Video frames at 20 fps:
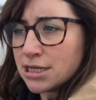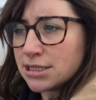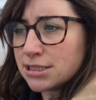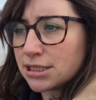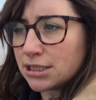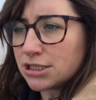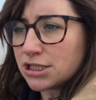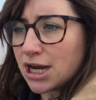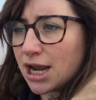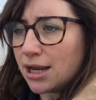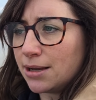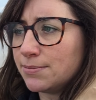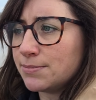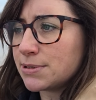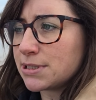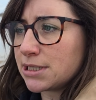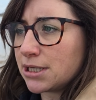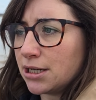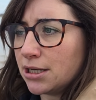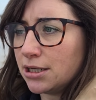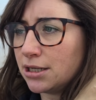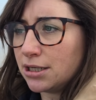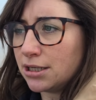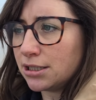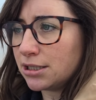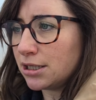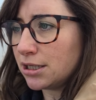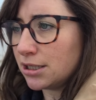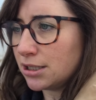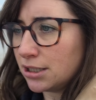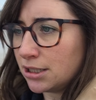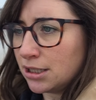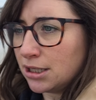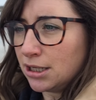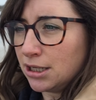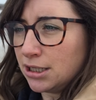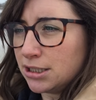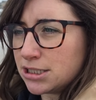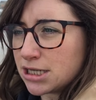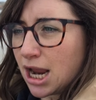So James,
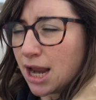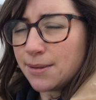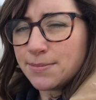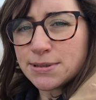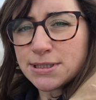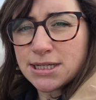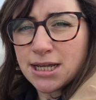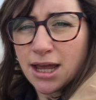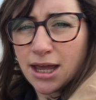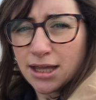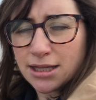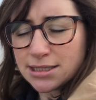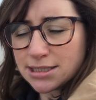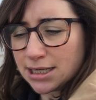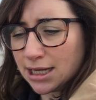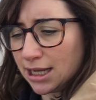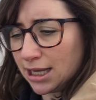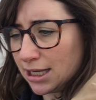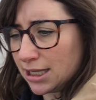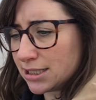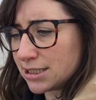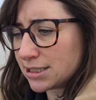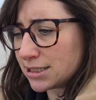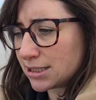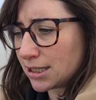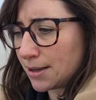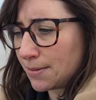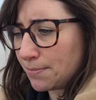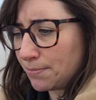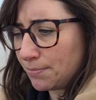James turned his